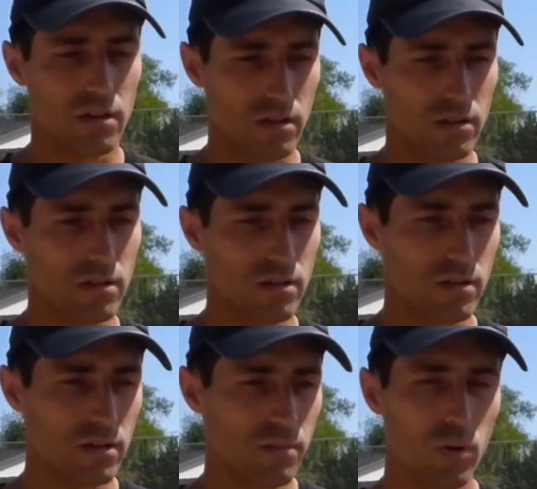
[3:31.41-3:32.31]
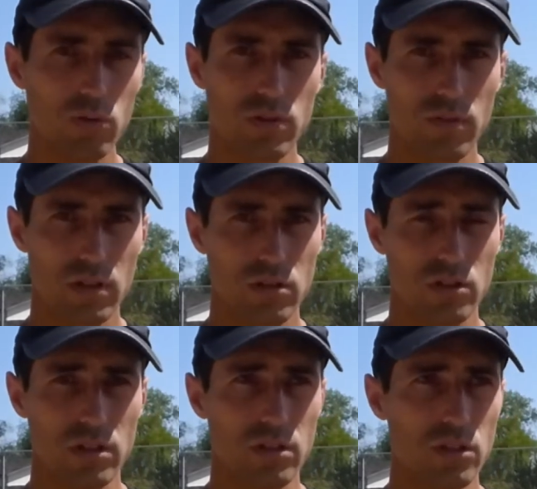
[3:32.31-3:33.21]

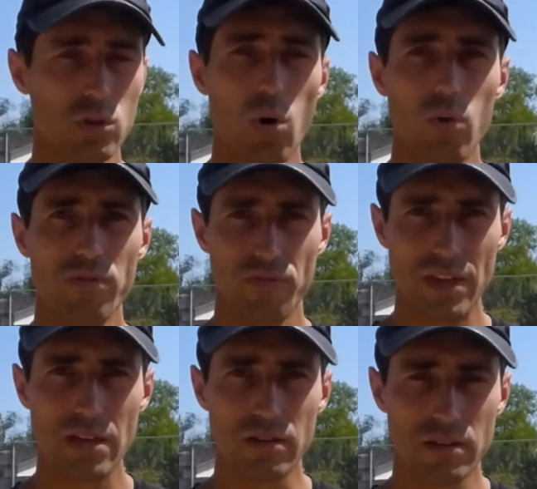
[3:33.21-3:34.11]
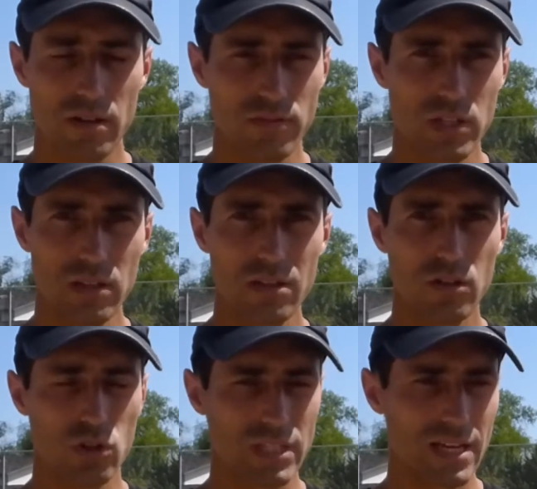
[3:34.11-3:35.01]
motivators in this whole field of 10 and
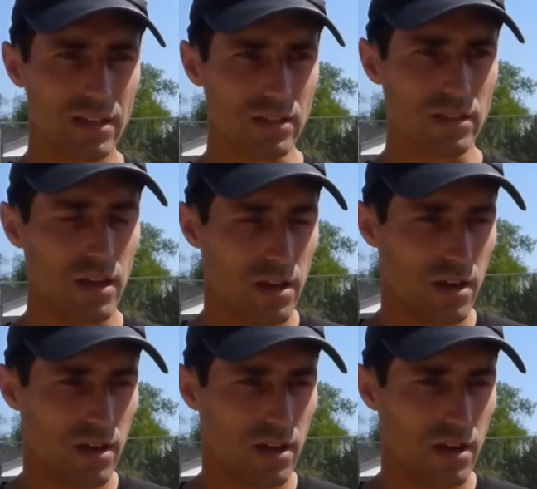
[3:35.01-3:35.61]
under tennis.